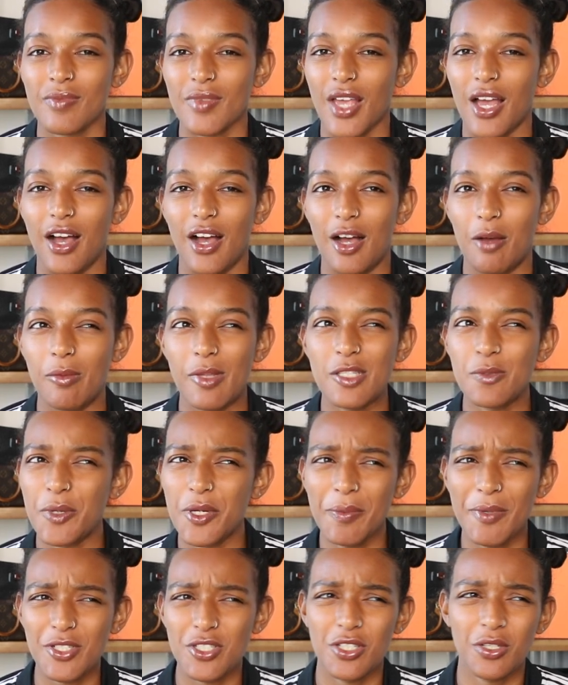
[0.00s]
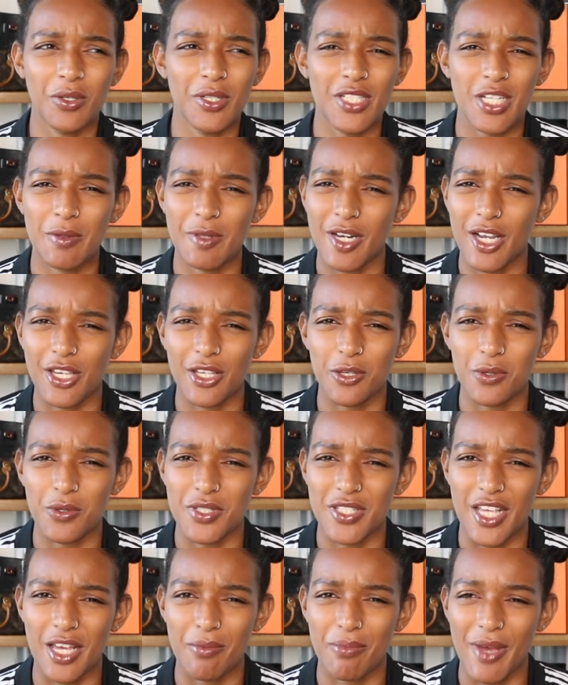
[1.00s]
That's pretty much the only time that I
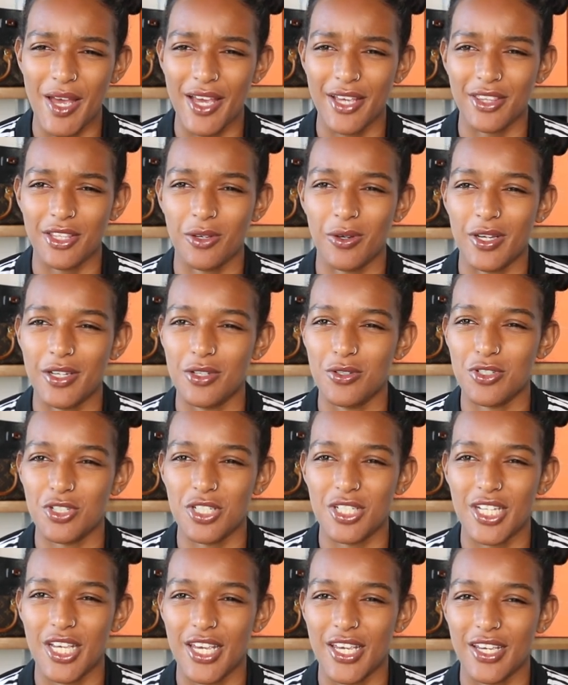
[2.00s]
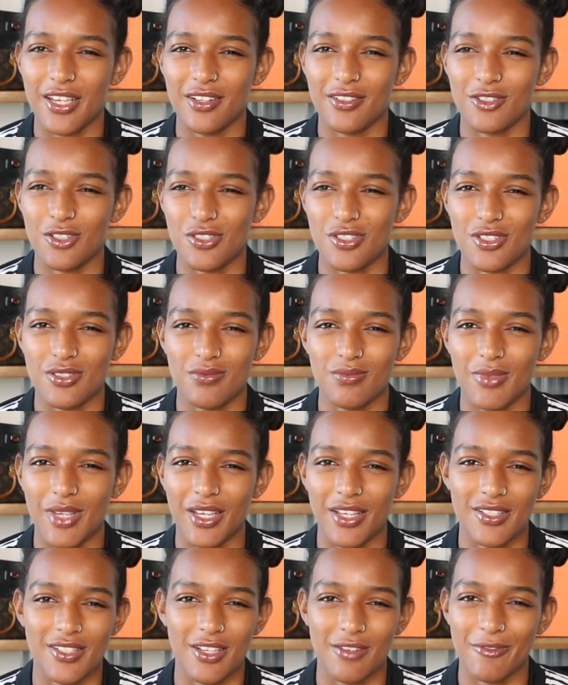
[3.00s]
use that bag, though. I usually take it just,
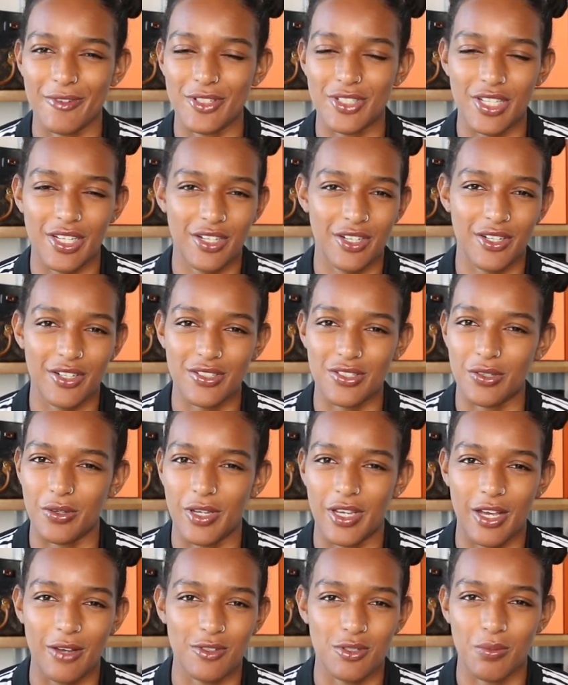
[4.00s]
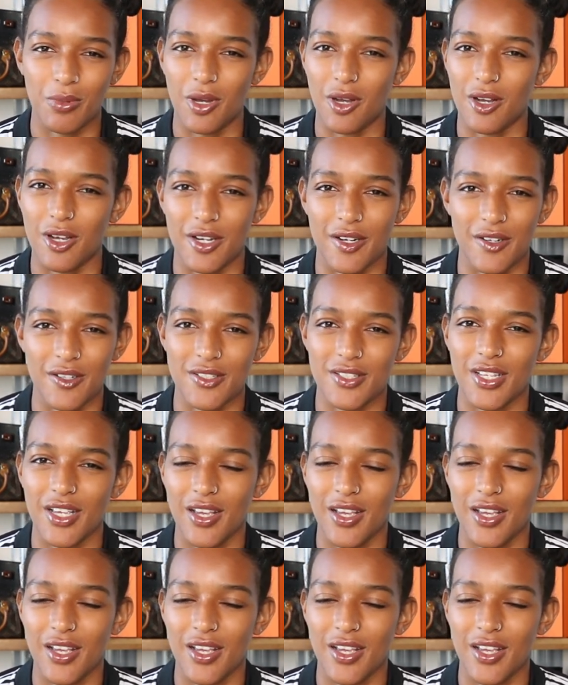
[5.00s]
like I said, for dinners, going out to bars.